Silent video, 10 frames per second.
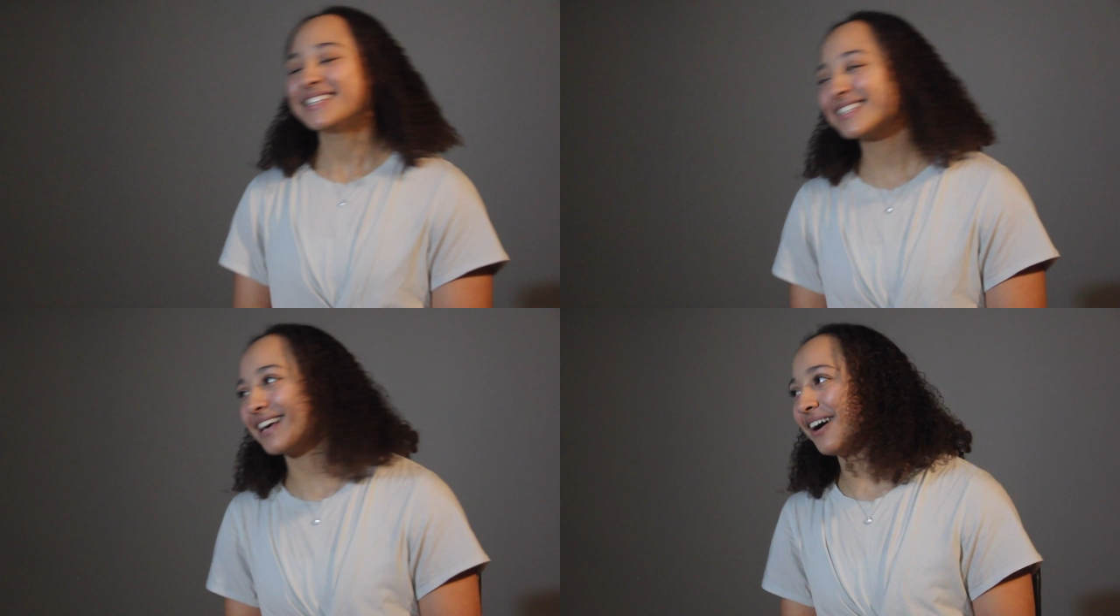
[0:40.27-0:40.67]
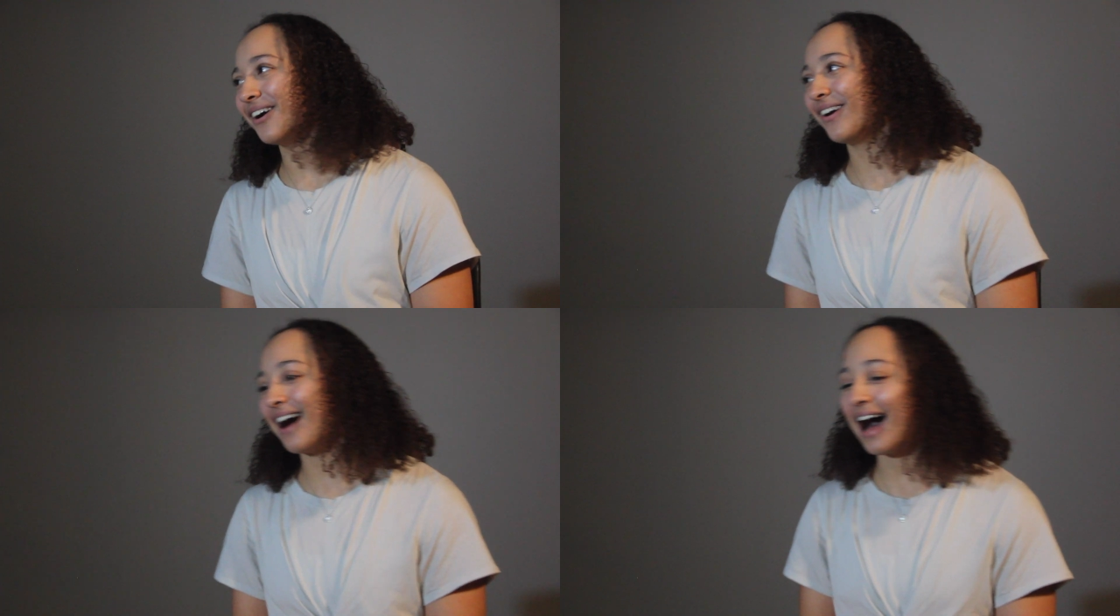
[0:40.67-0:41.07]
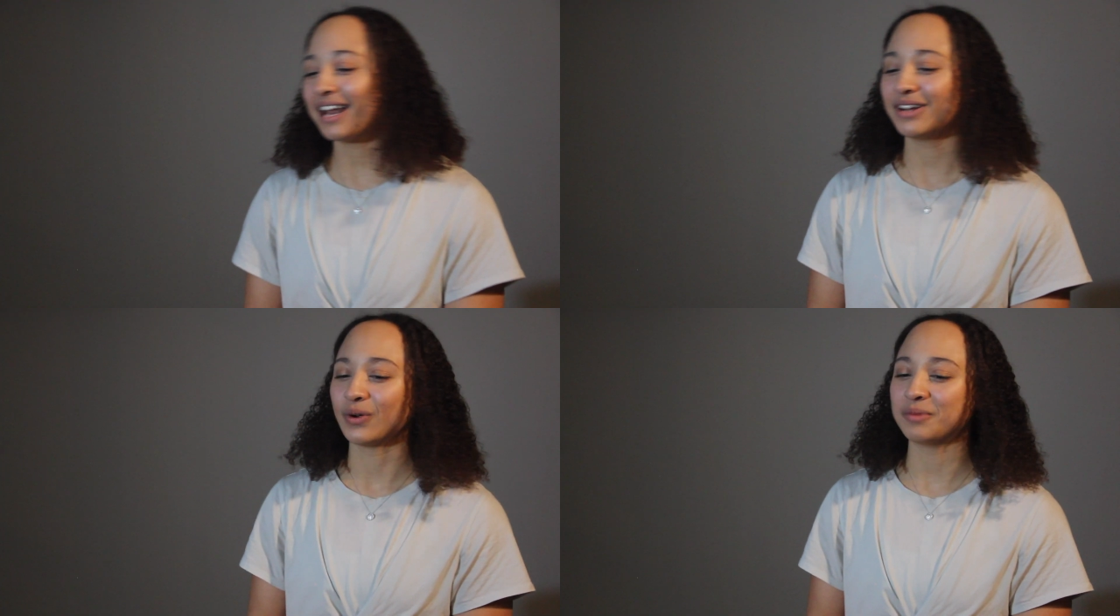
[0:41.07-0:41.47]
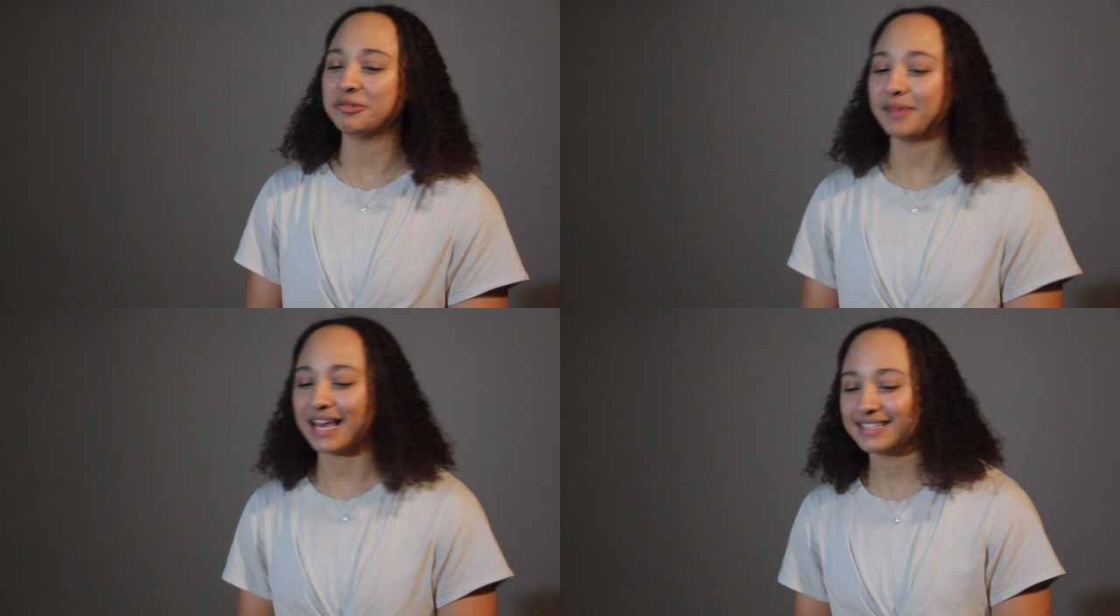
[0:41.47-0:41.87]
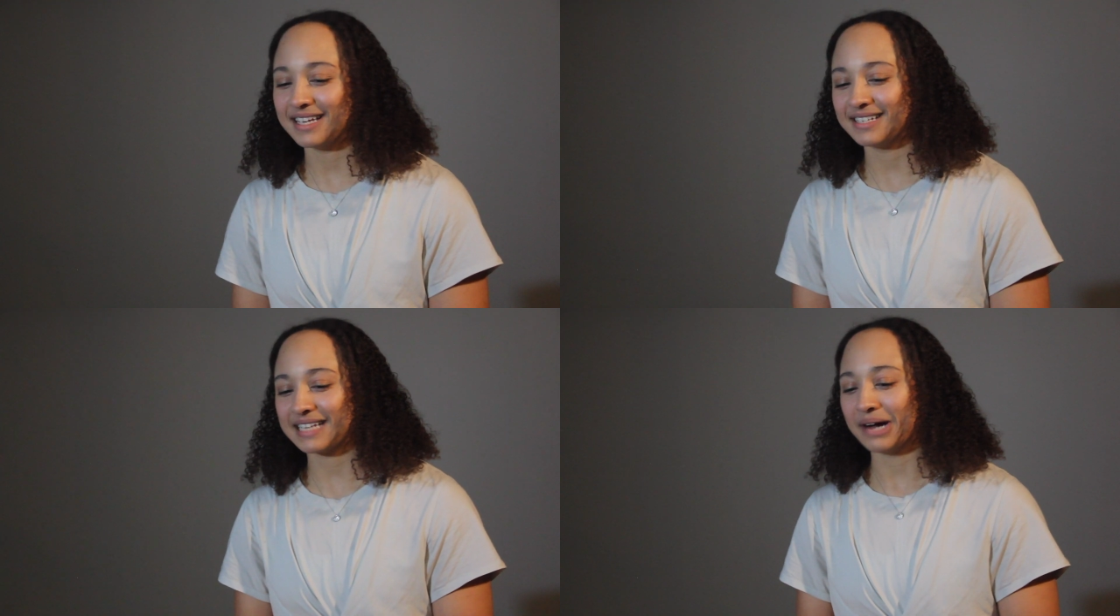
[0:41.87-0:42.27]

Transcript: So on a normal basis,